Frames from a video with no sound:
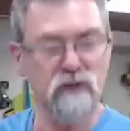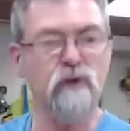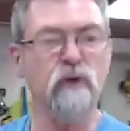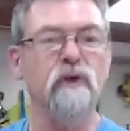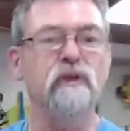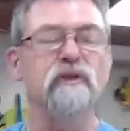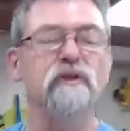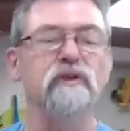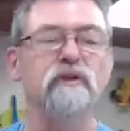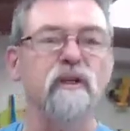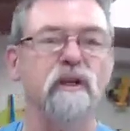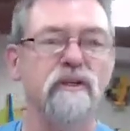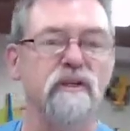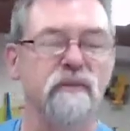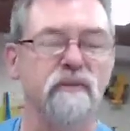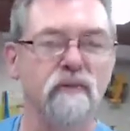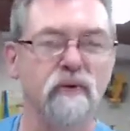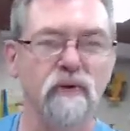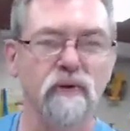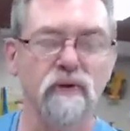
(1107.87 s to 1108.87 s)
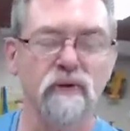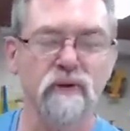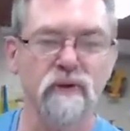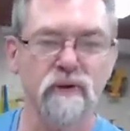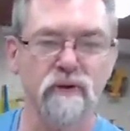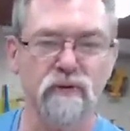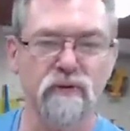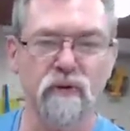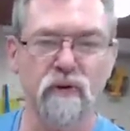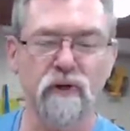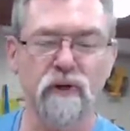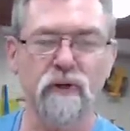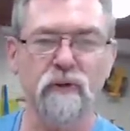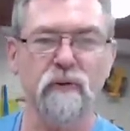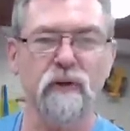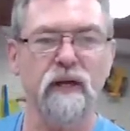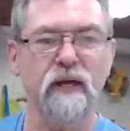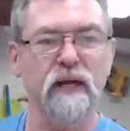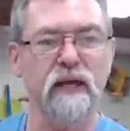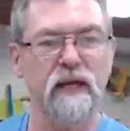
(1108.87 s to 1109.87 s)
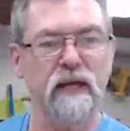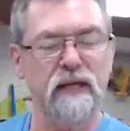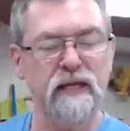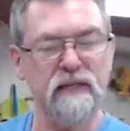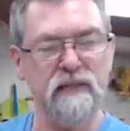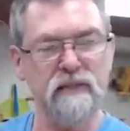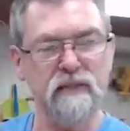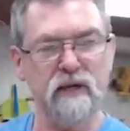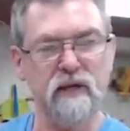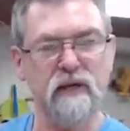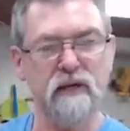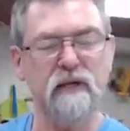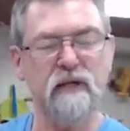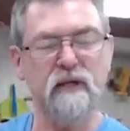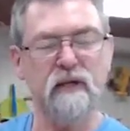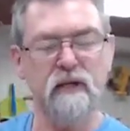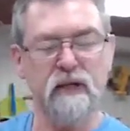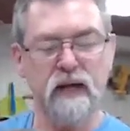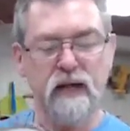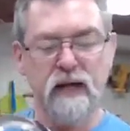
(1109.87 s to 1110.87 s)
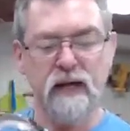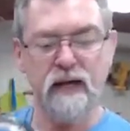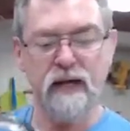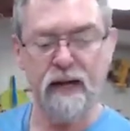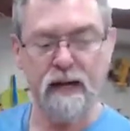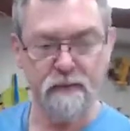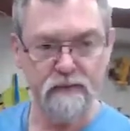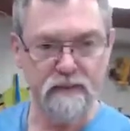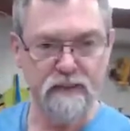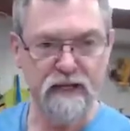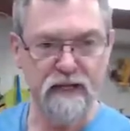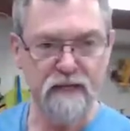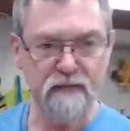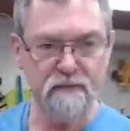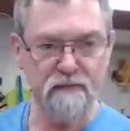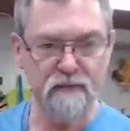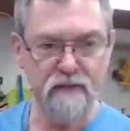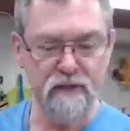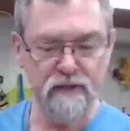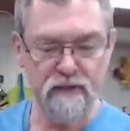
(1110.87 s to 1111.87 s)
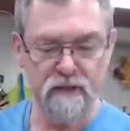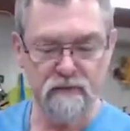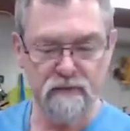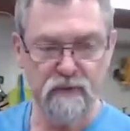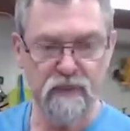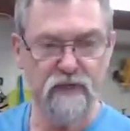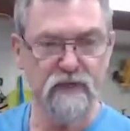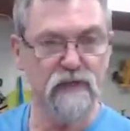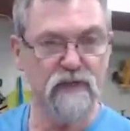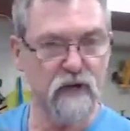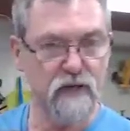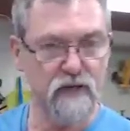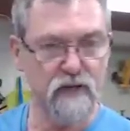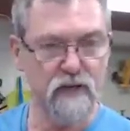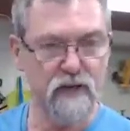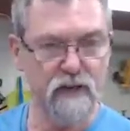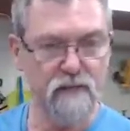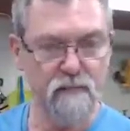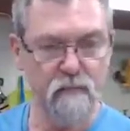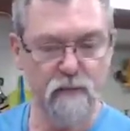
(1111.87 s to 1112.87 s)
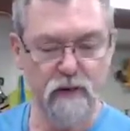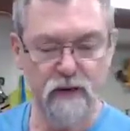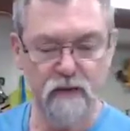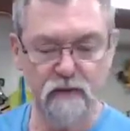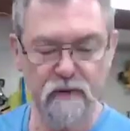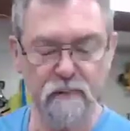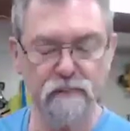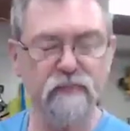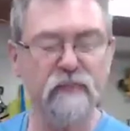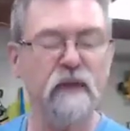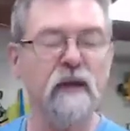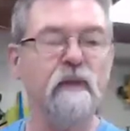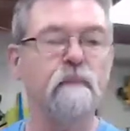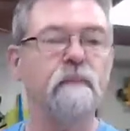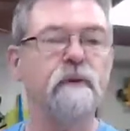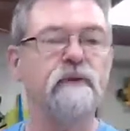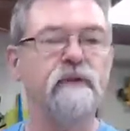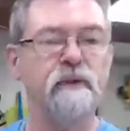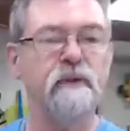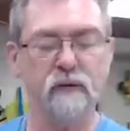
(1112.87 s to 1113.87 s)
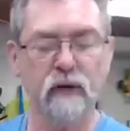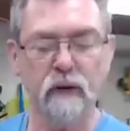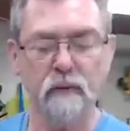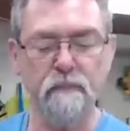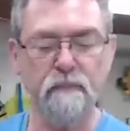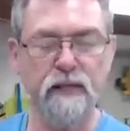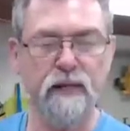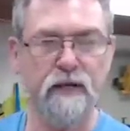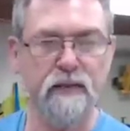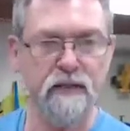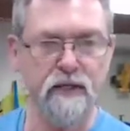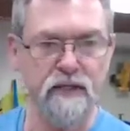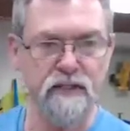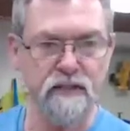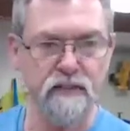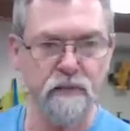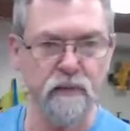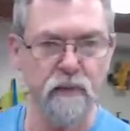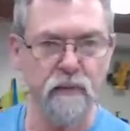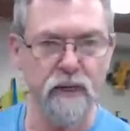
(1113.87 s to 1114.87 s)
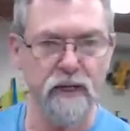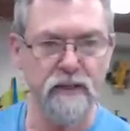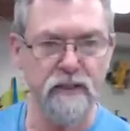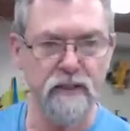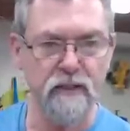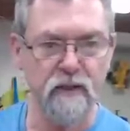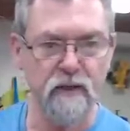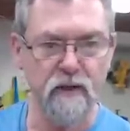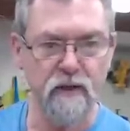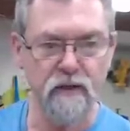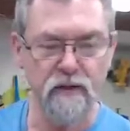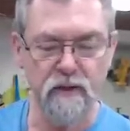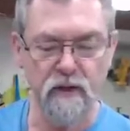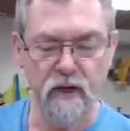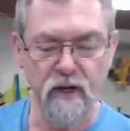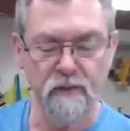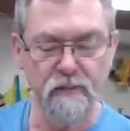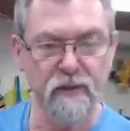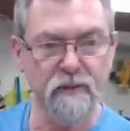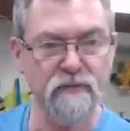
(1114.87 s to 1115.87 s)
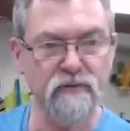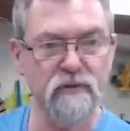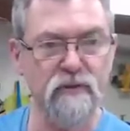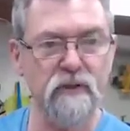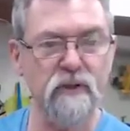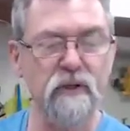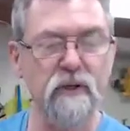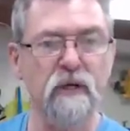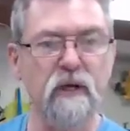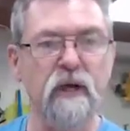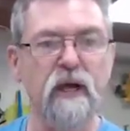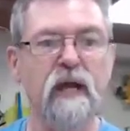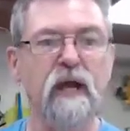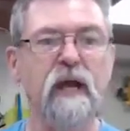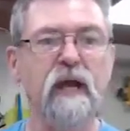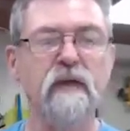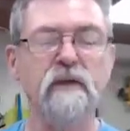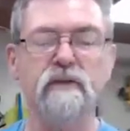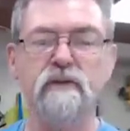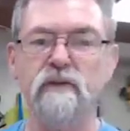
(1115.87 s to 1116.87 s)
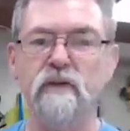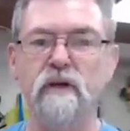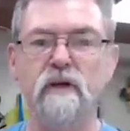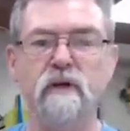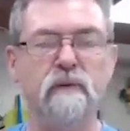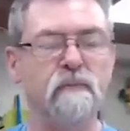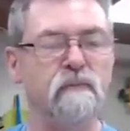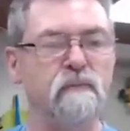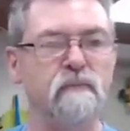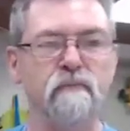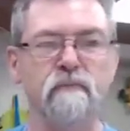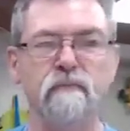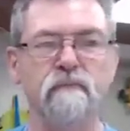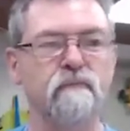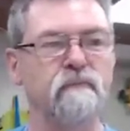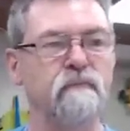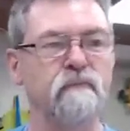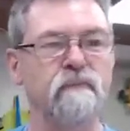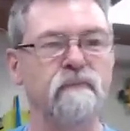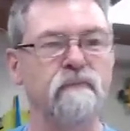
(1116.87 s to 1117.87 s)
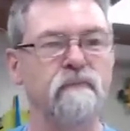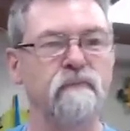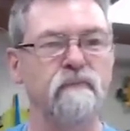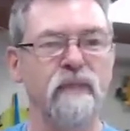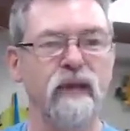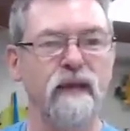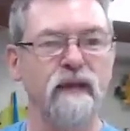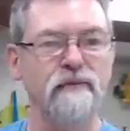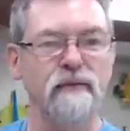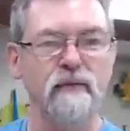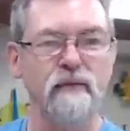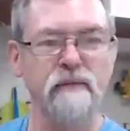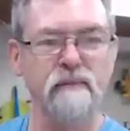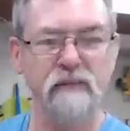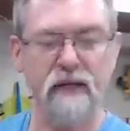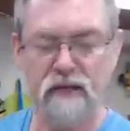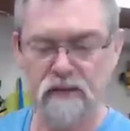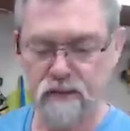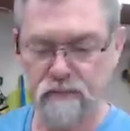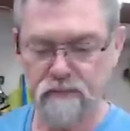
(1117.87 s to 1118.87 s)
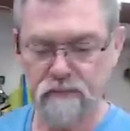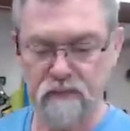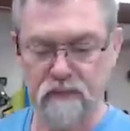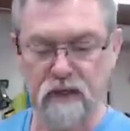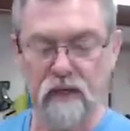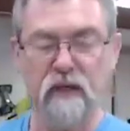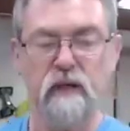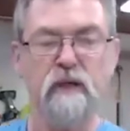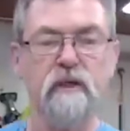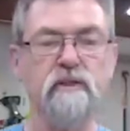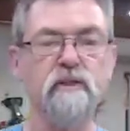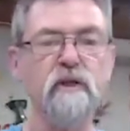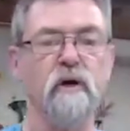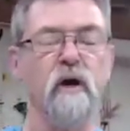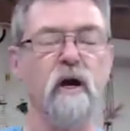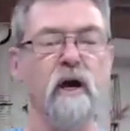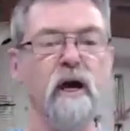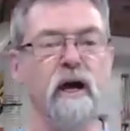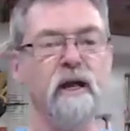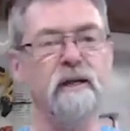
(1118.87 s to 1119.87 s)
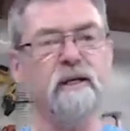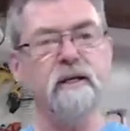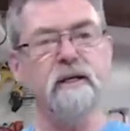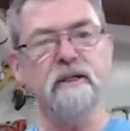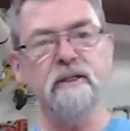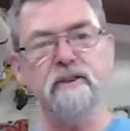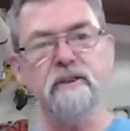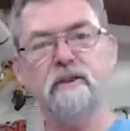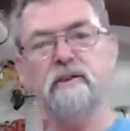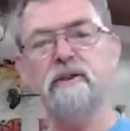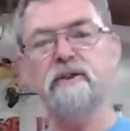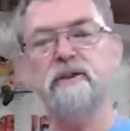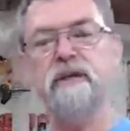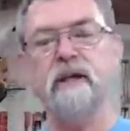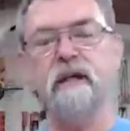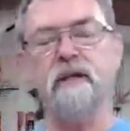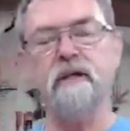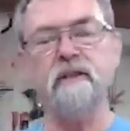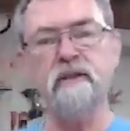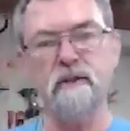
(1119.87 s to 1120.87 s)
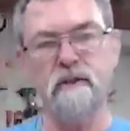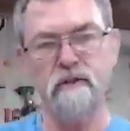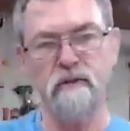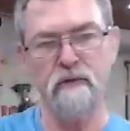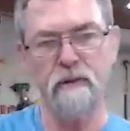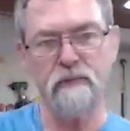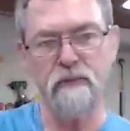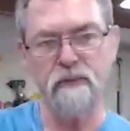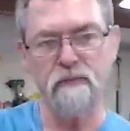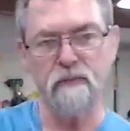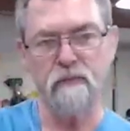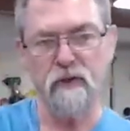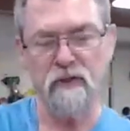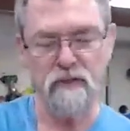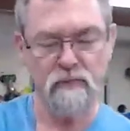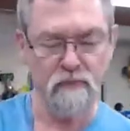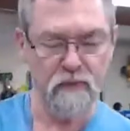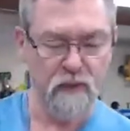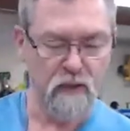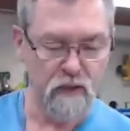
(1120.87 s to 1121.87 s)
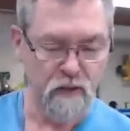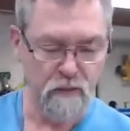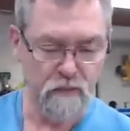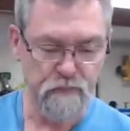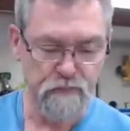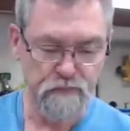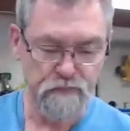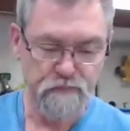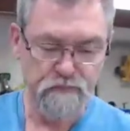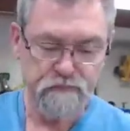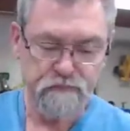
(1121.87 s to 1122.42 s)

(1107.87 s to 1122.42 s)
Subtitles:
George has got some good news for you. He's got an updated version of these. I don't have a pair of them, but they've got a better decibel rating on the EYEMUFFS. And so, absolutely magic. So I need you to check in the description box below